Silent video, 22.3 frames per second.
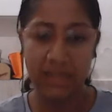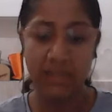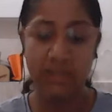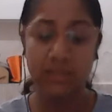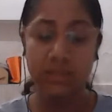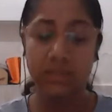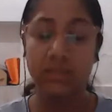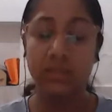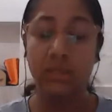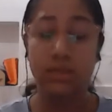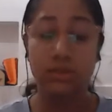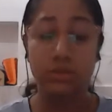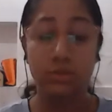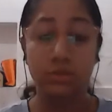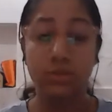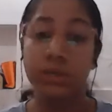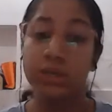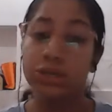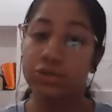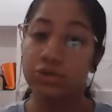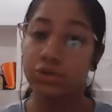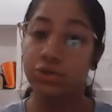and 60 is too
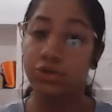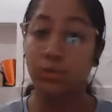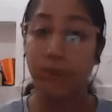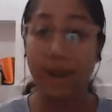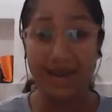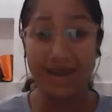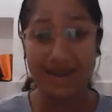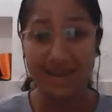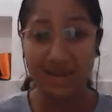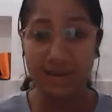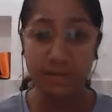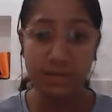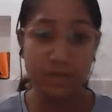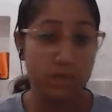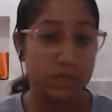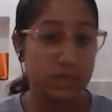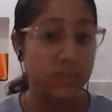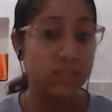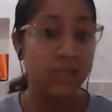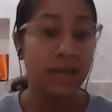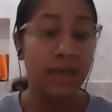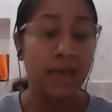much. So 20
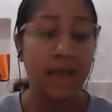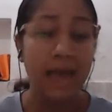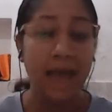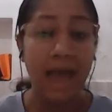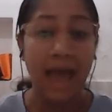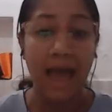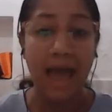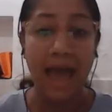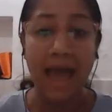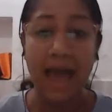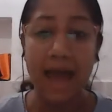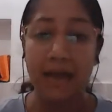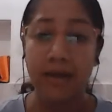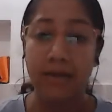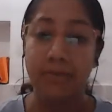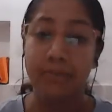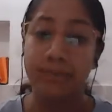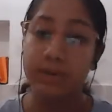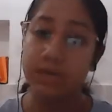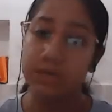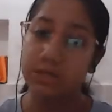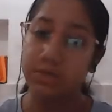minutes and
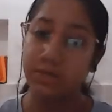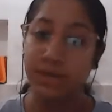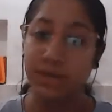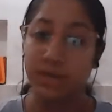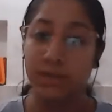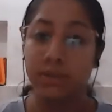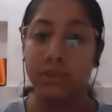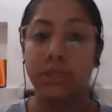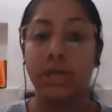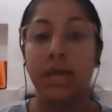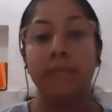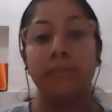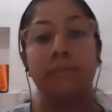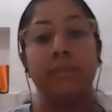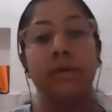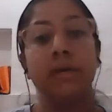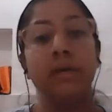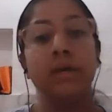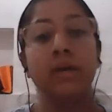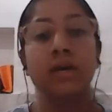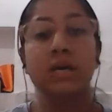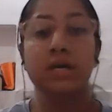per speaker time
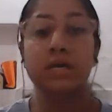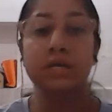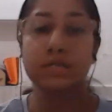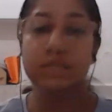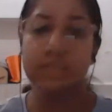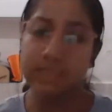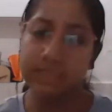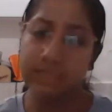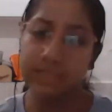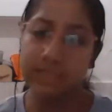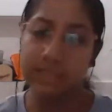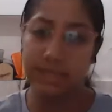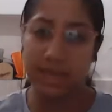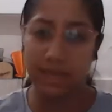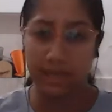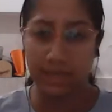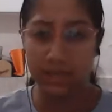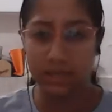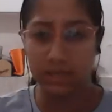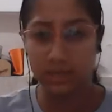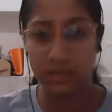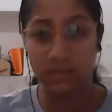being 60
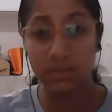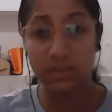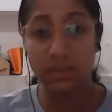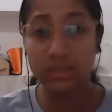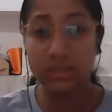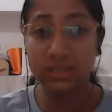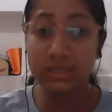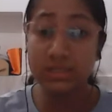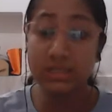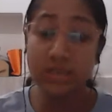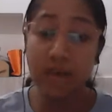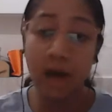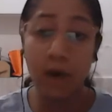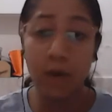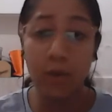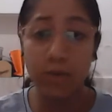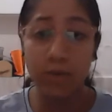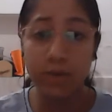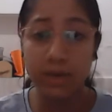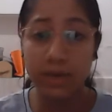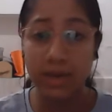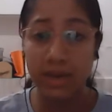seconds. So this is
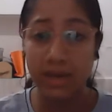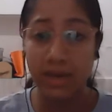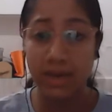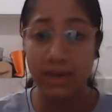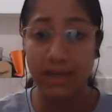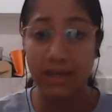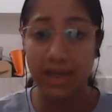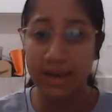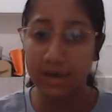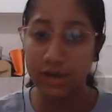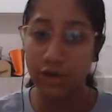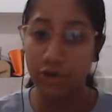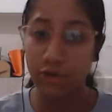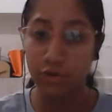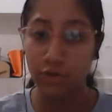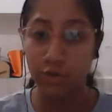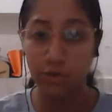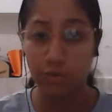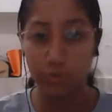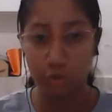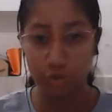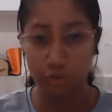how we get into
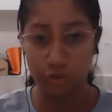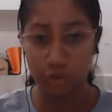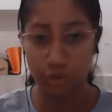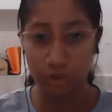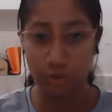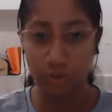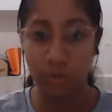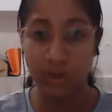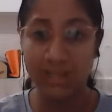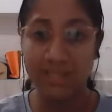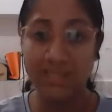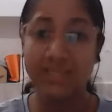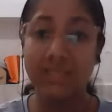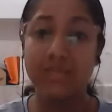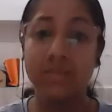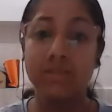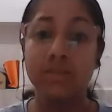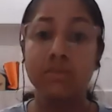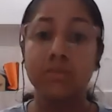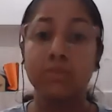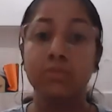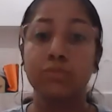the motion. Once
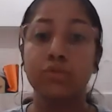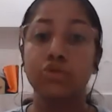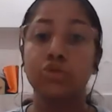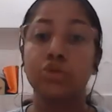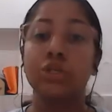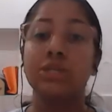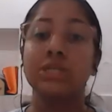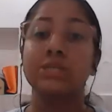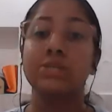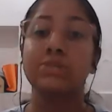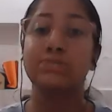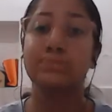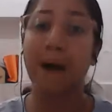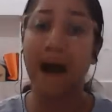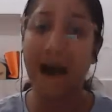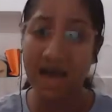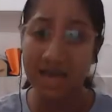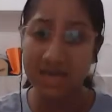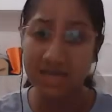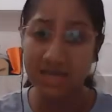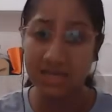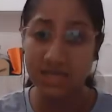this motion is
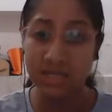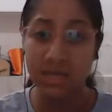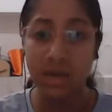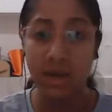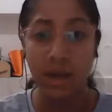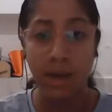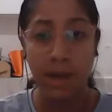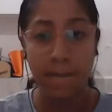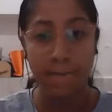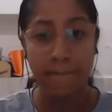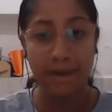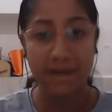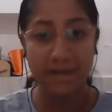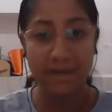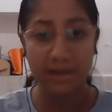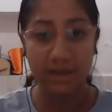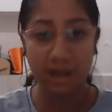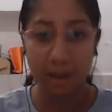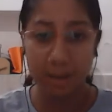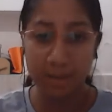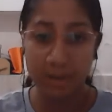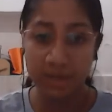passed by the
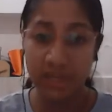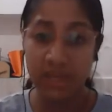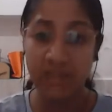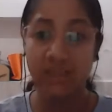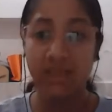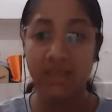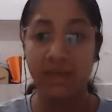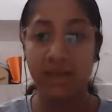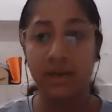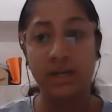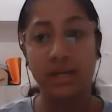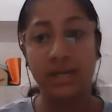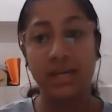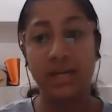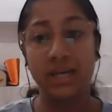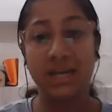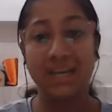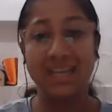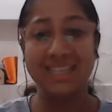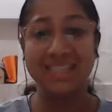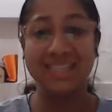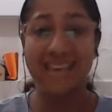committee, there are
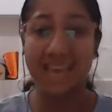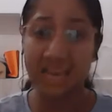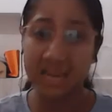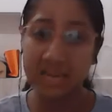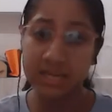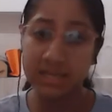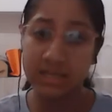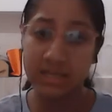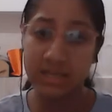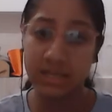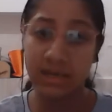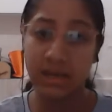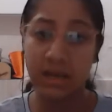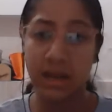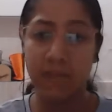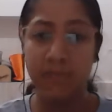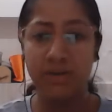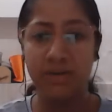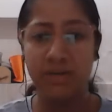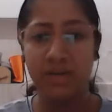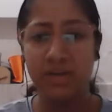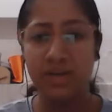taken as seconds in the
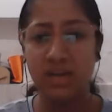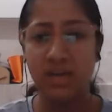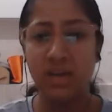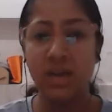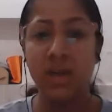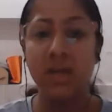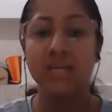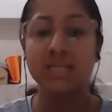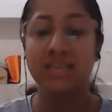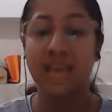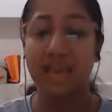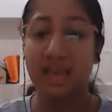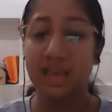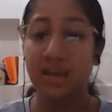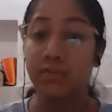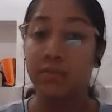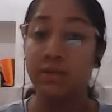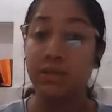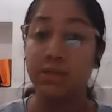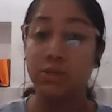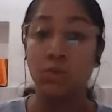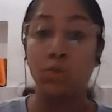committee. Second
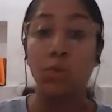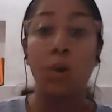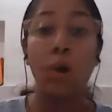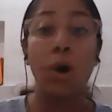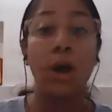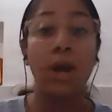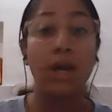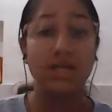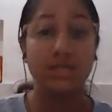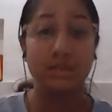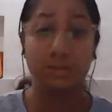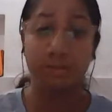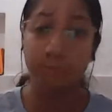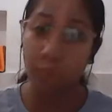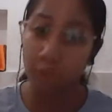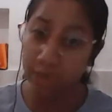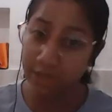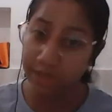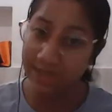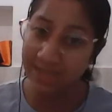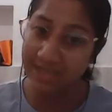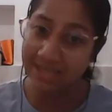means who all are
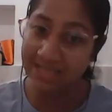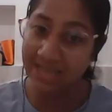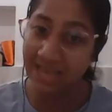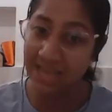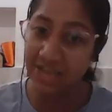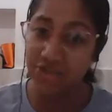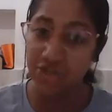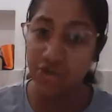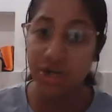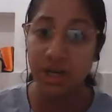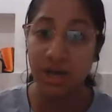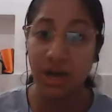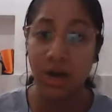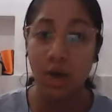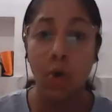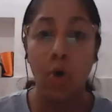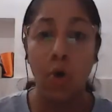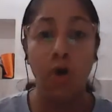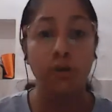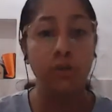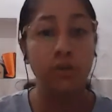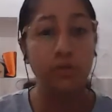supporting this agenda,
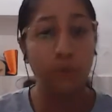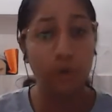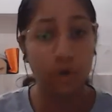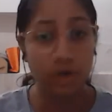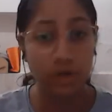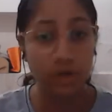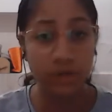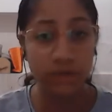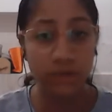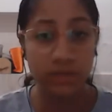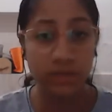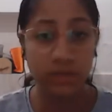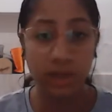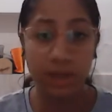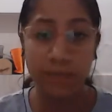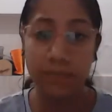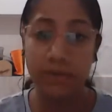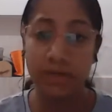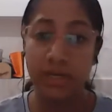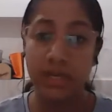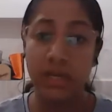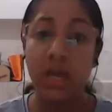all the voting for the
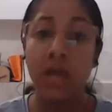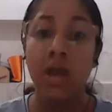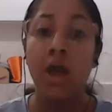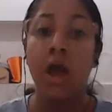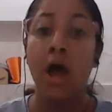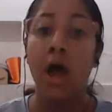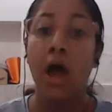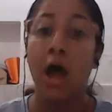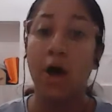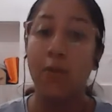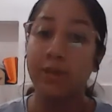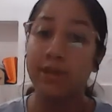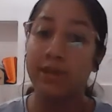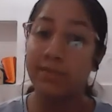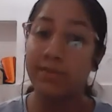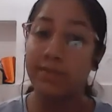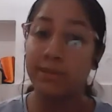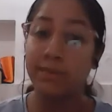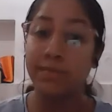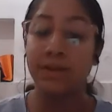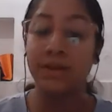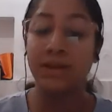committee, how many
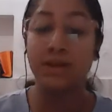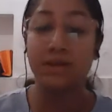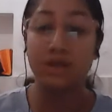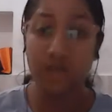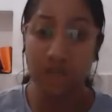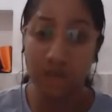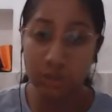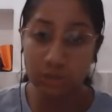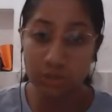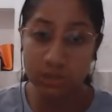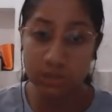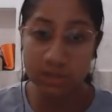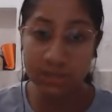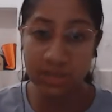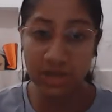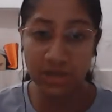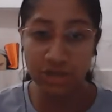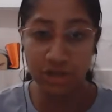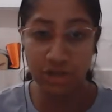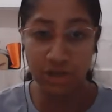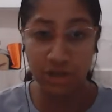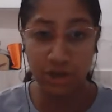people agree to this
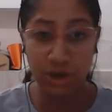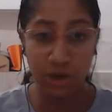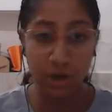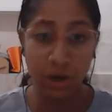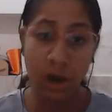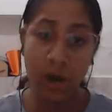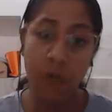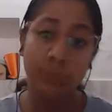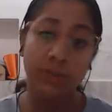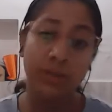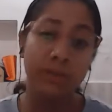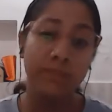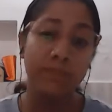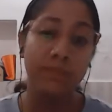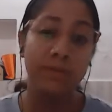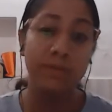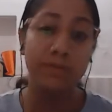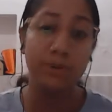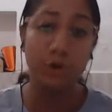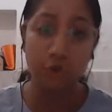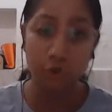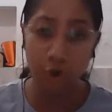agenda or how many
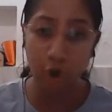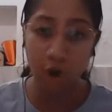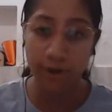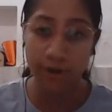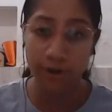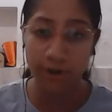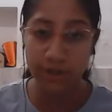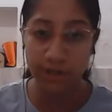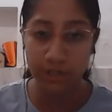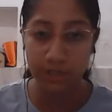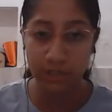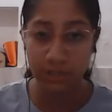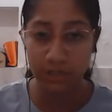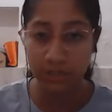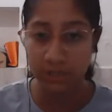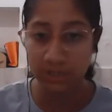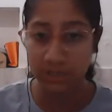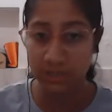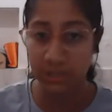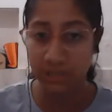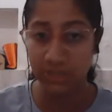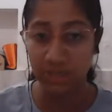people do not agree to
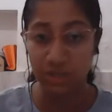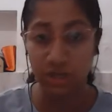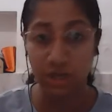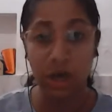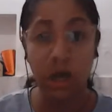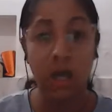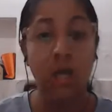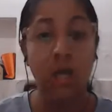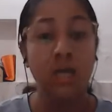this agenda.